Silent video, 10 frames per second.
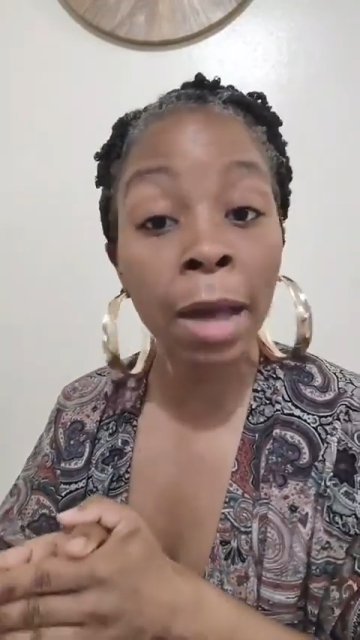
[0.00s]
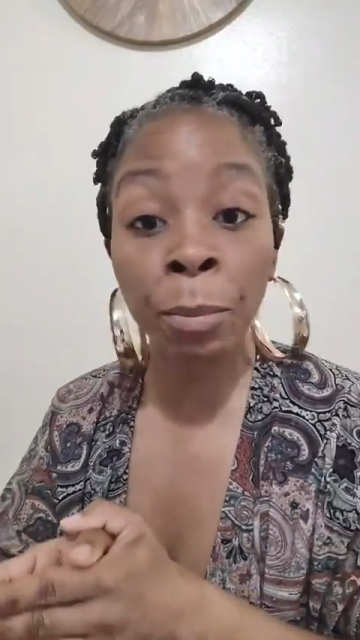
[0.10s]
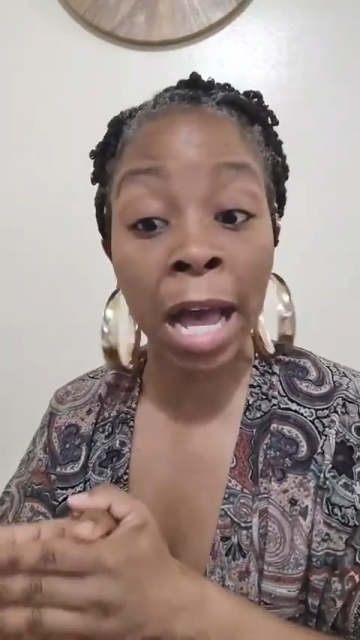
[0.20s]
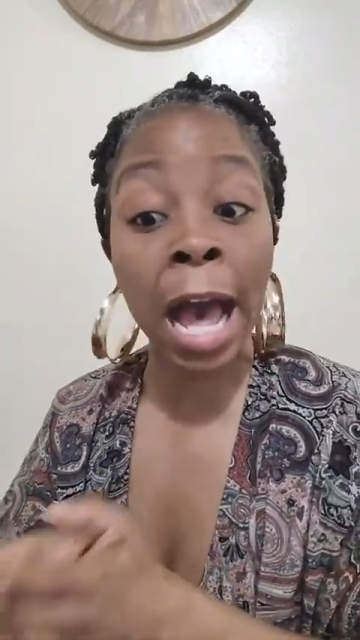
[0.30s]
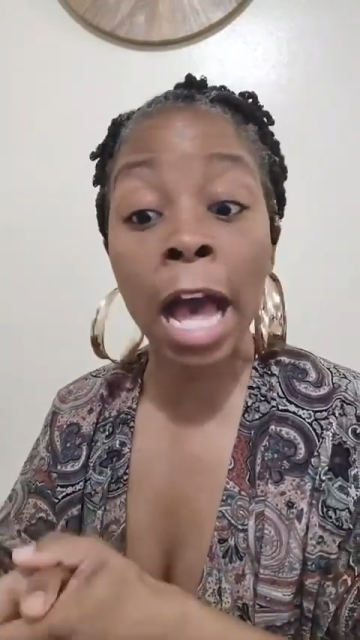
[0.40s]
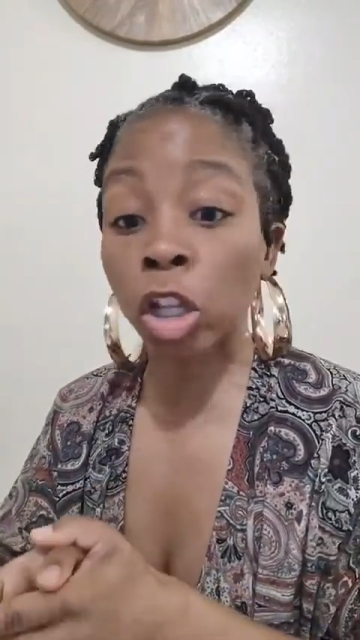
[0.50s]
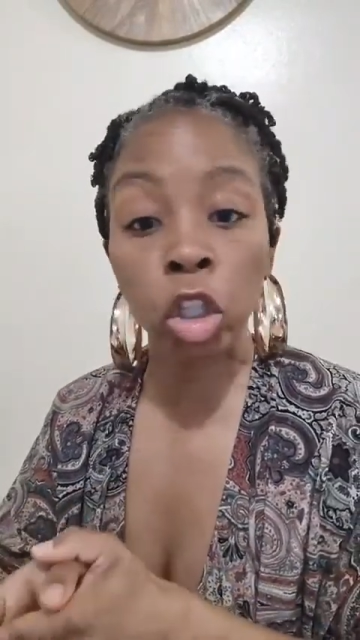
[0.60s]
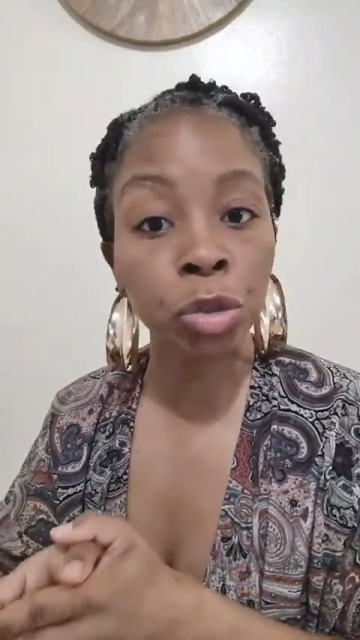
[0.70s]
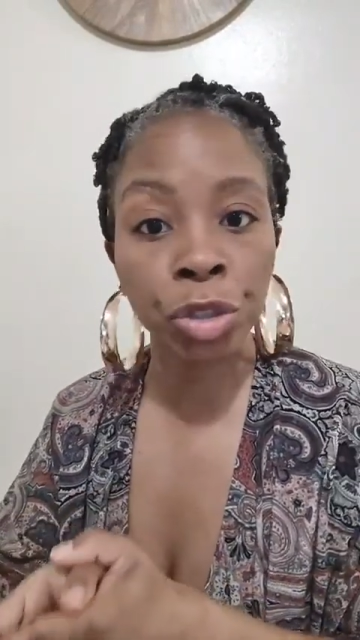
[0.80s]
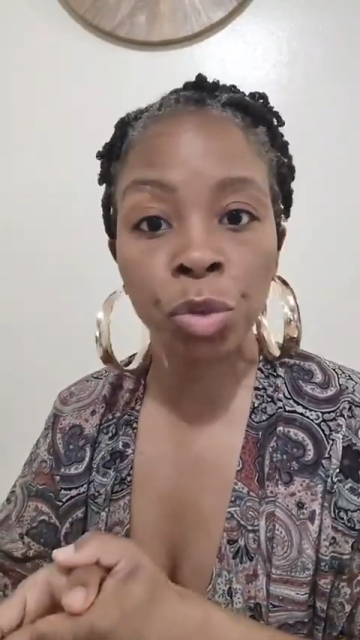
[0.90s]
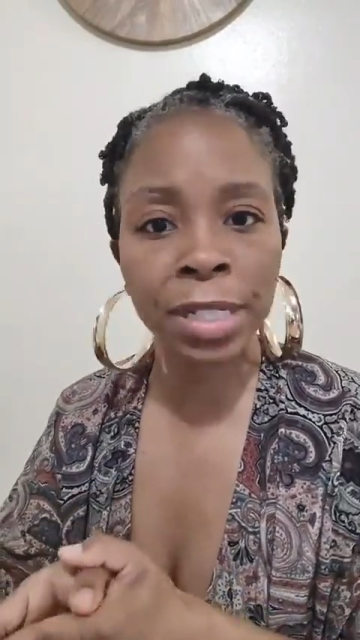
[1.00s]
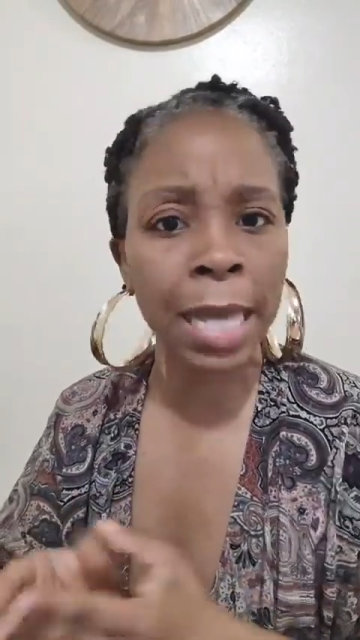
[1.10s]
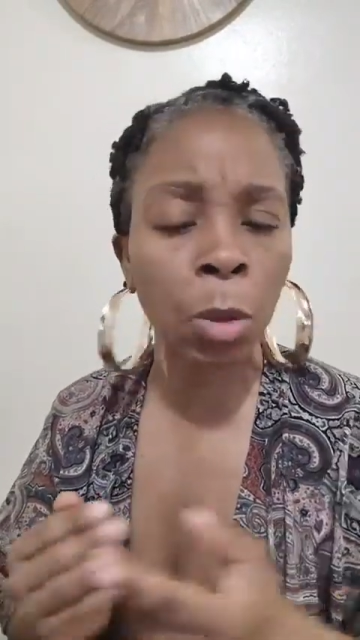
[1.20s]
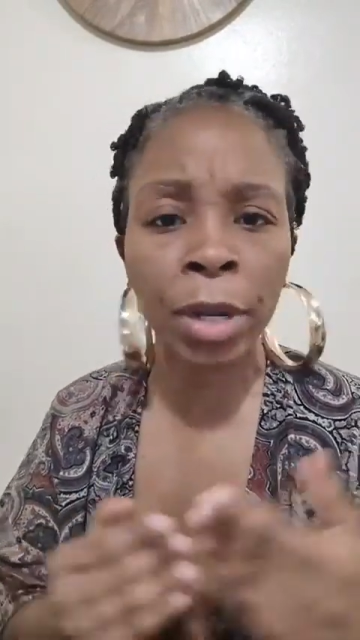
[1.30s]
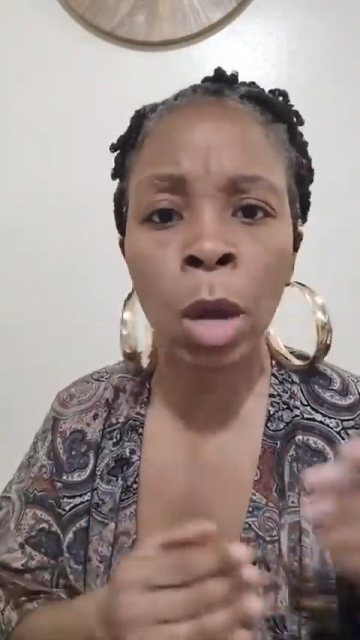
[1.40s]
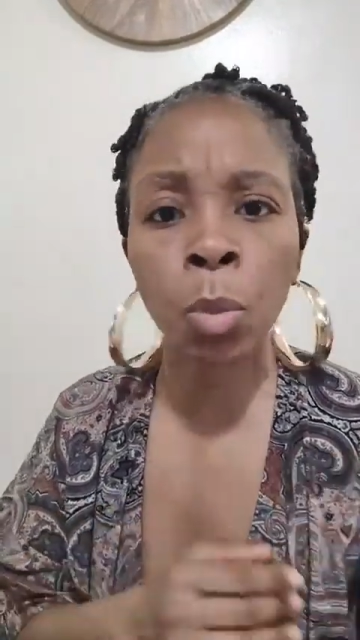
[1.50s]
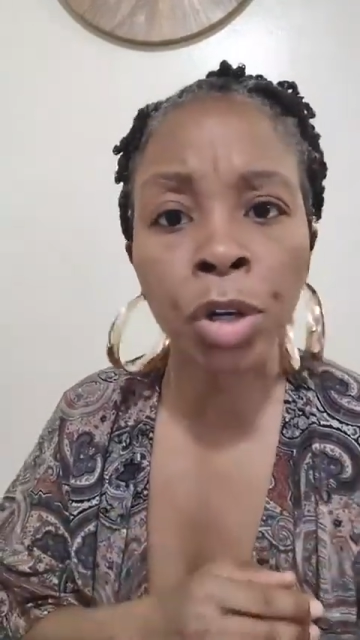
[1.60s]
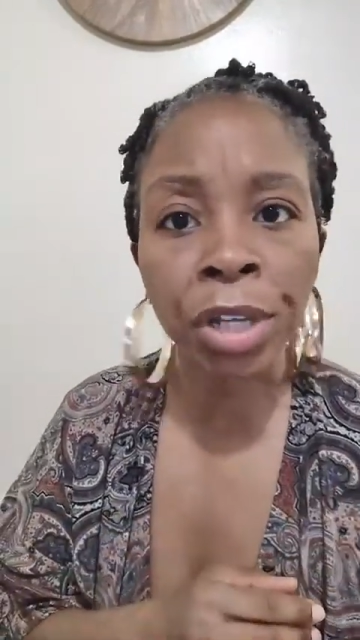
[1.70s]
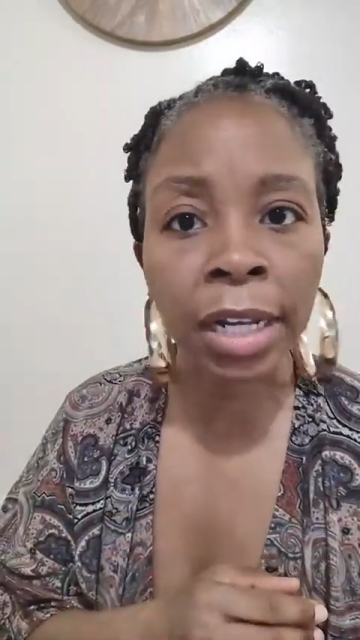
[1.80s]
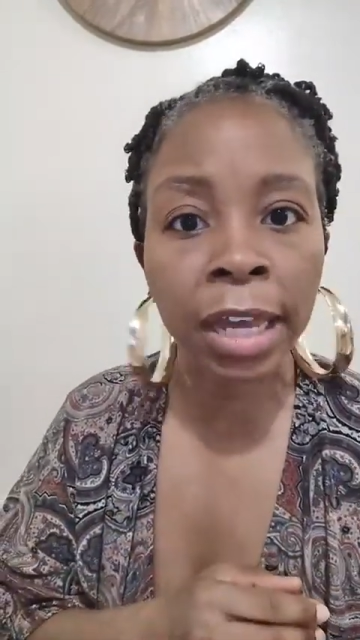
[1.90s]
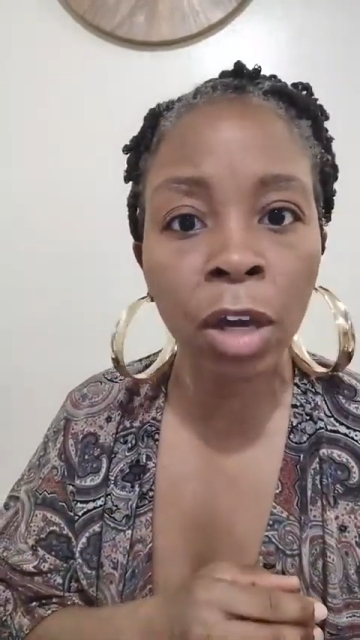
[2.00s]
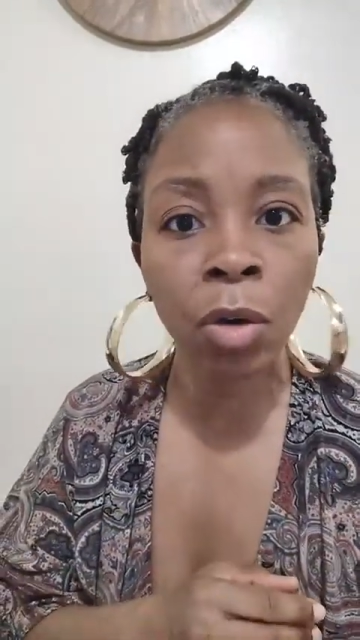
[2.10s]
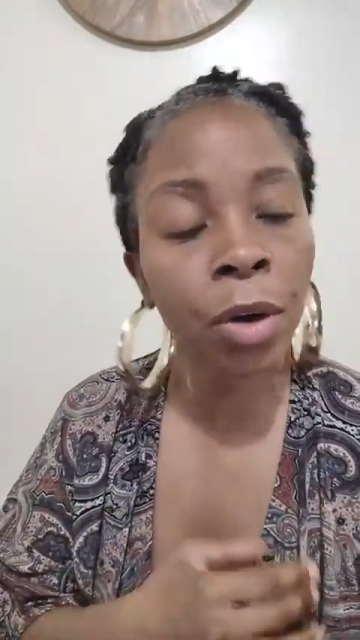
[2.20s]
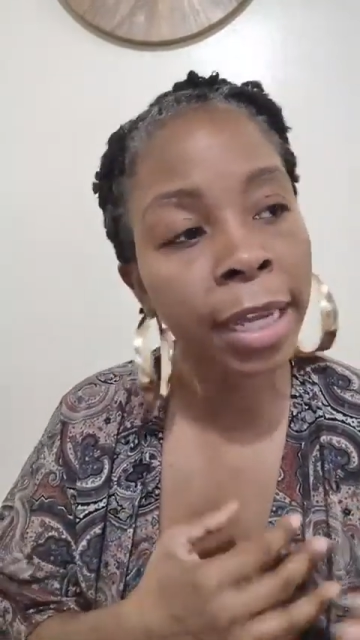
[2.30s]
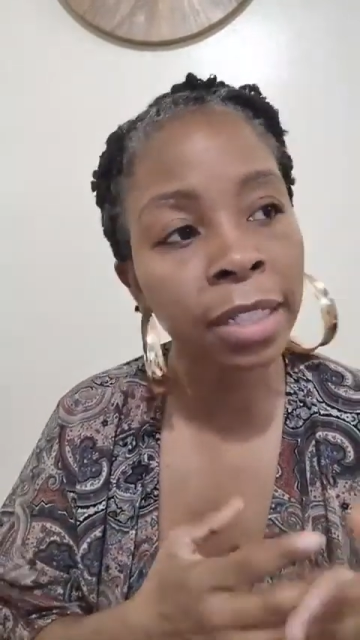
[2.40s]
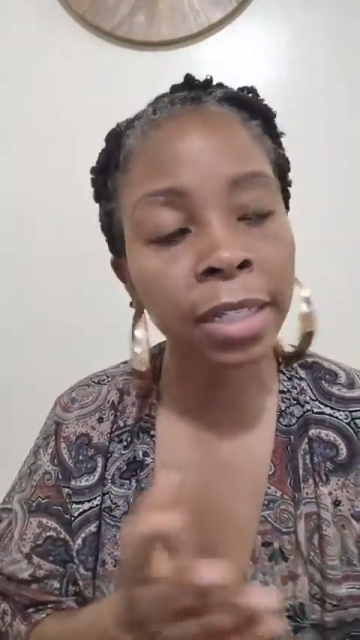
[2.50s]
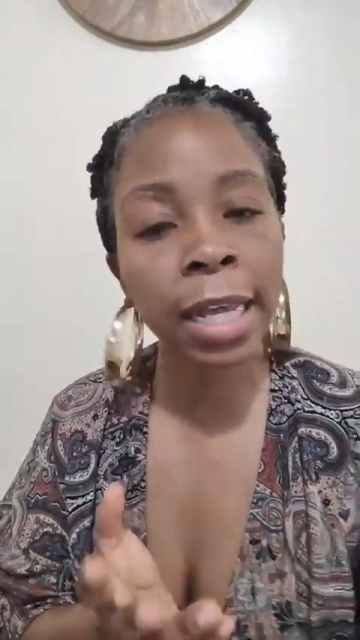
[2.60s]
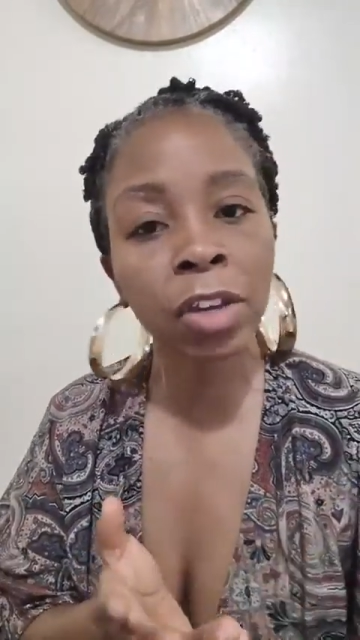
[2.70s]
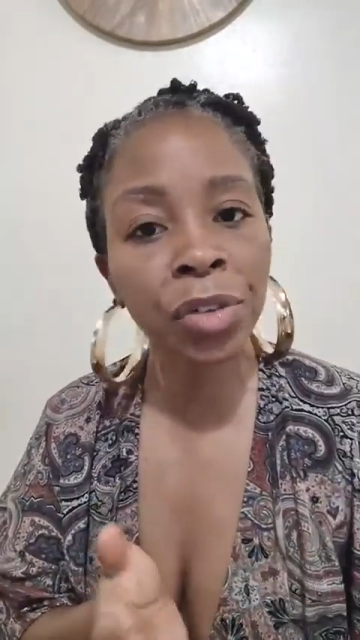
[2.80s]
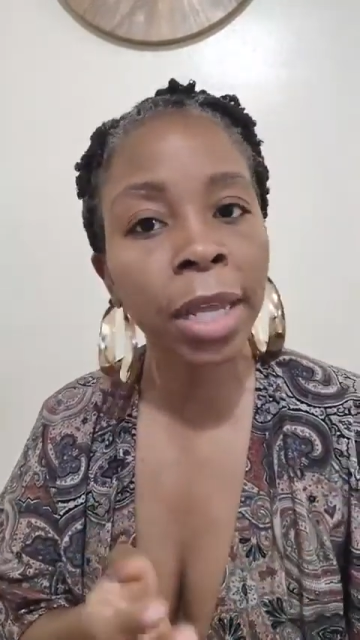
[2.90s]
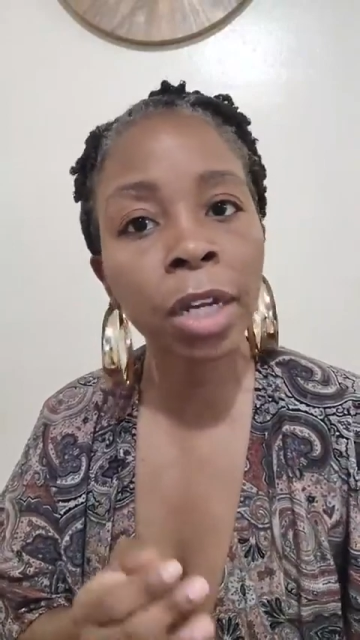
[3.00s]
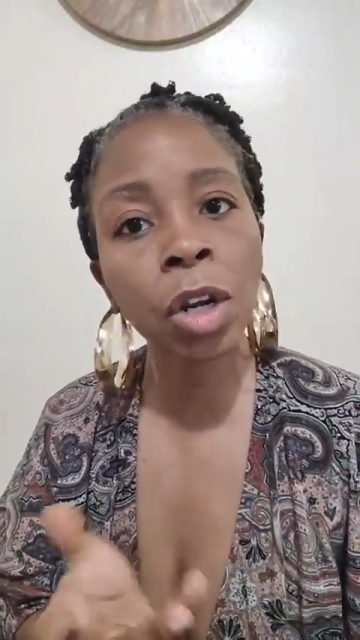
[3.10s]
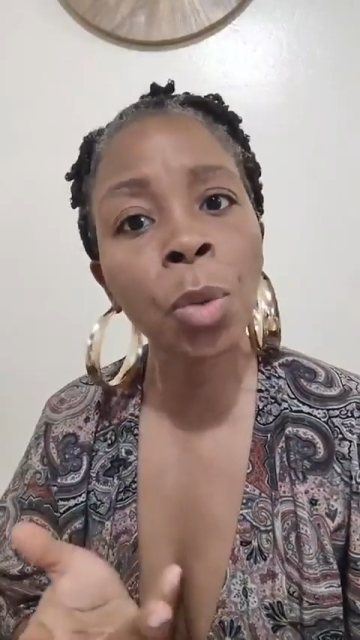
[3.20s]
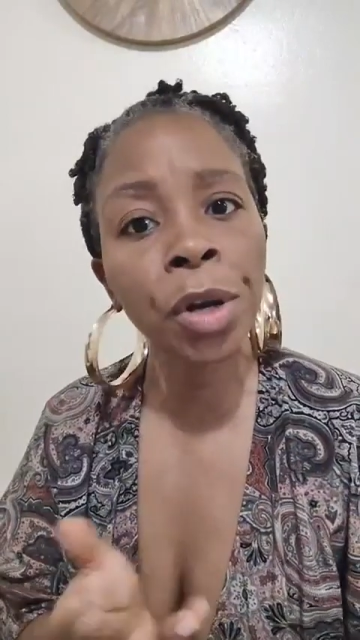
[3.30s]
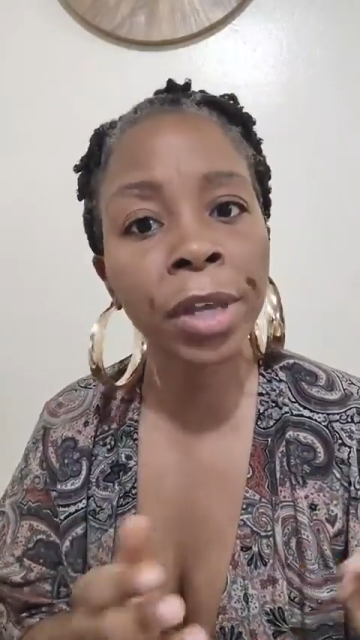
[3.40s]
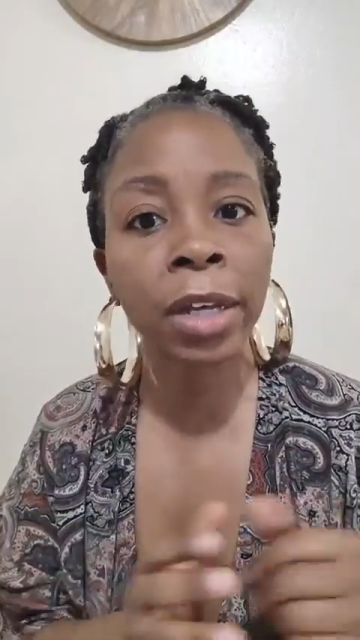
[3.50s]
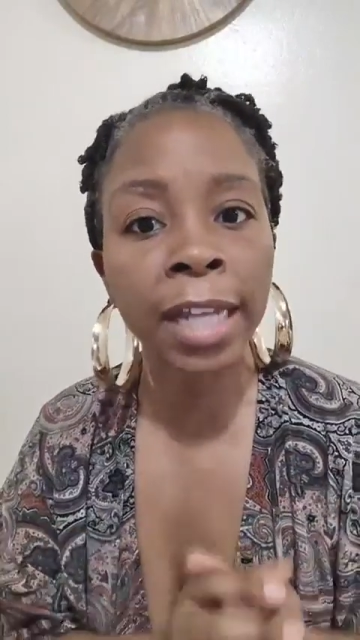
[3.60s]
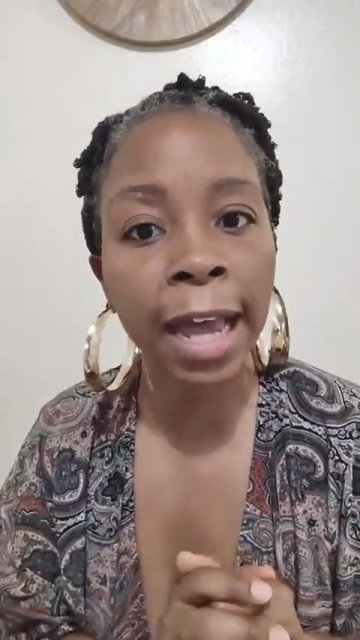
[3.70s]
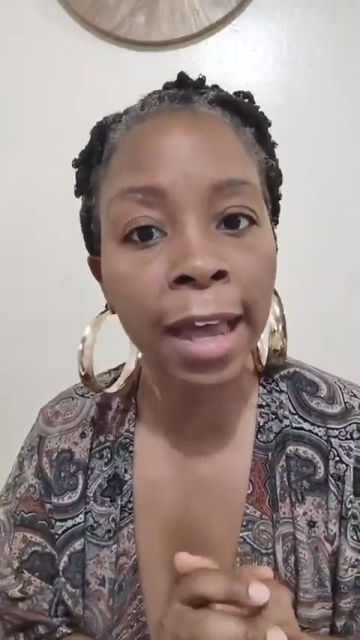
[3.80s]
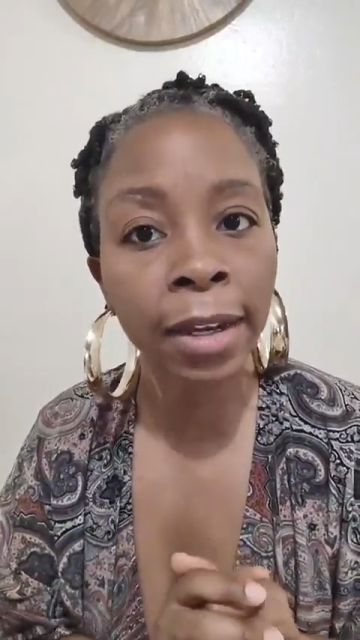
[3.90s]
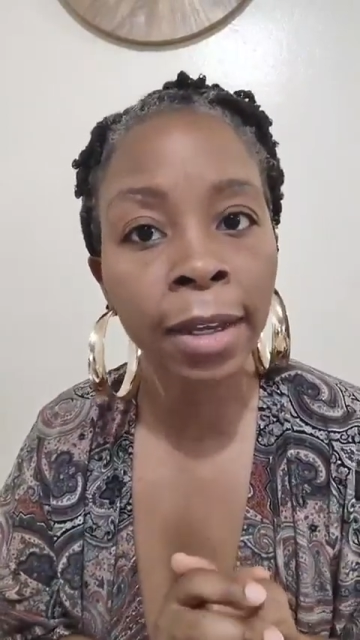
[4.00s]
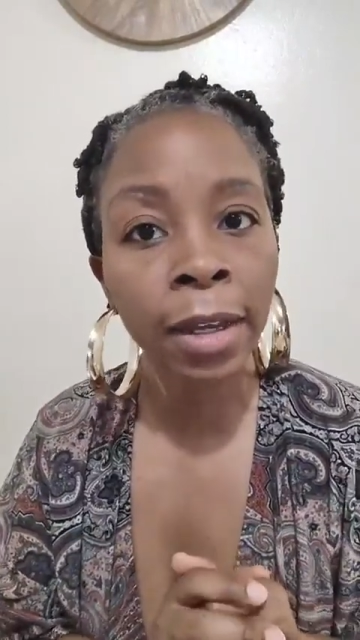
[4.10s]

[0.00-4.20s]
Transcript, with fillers: behind closed doors like when i'm working out okay then i created a workout line